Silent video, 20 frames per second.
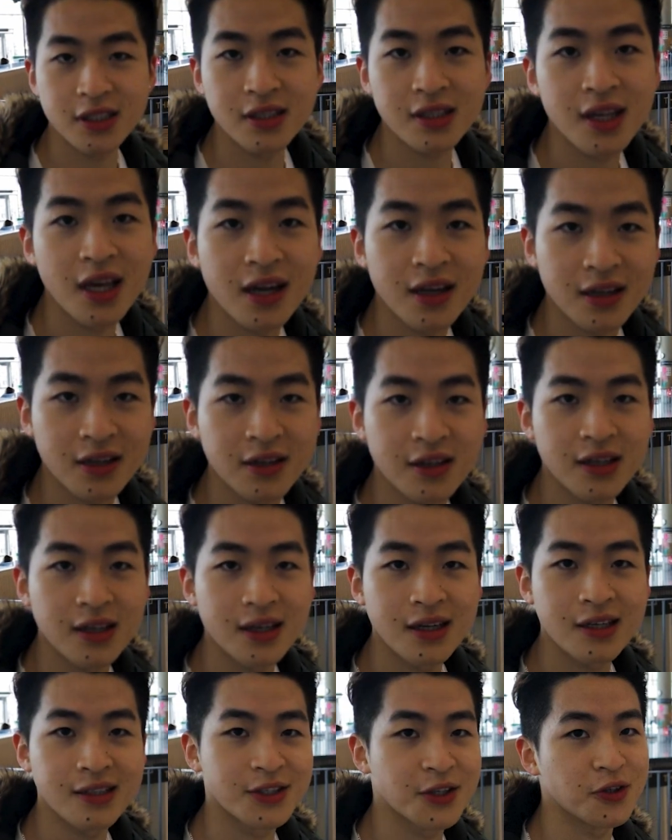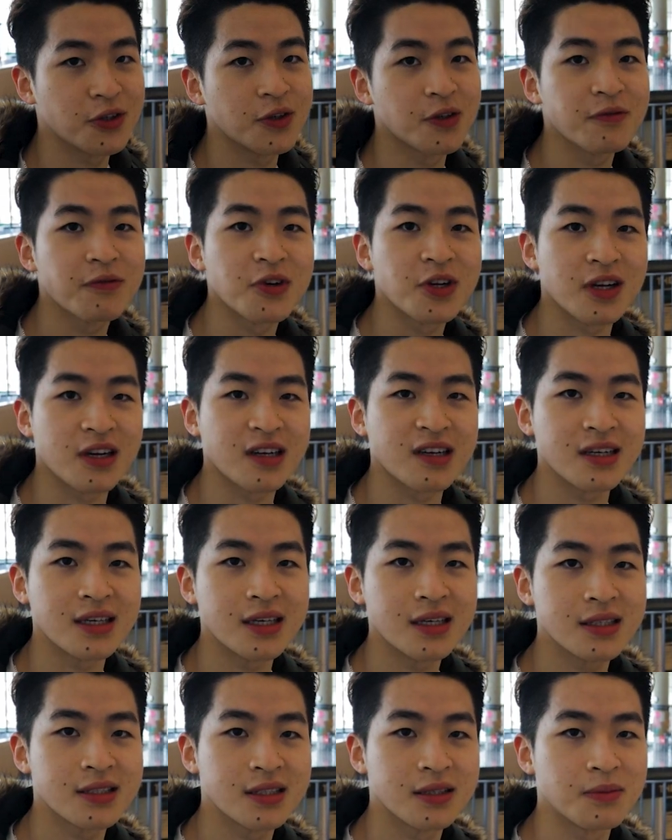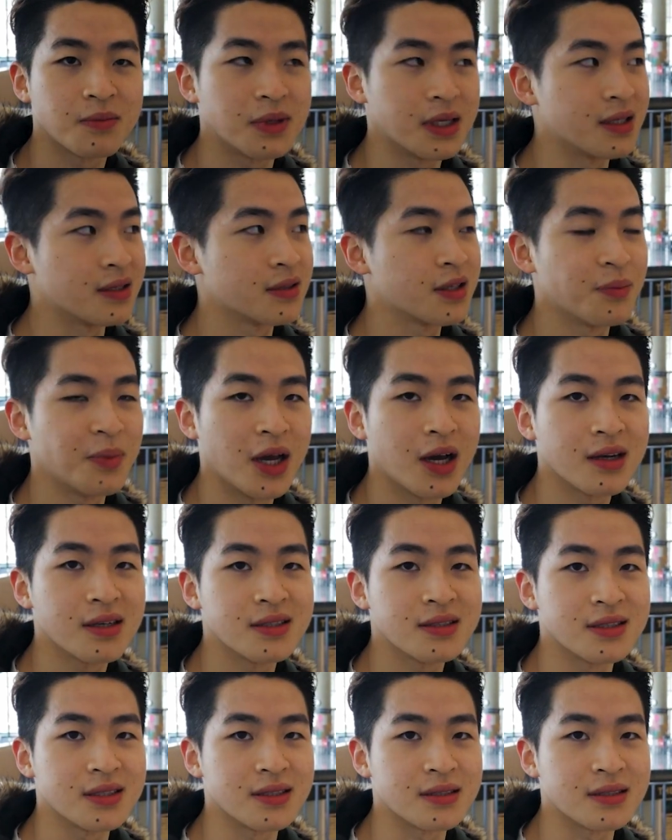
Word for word: gonna get a cookie because they're known for their cookies. But to be honest,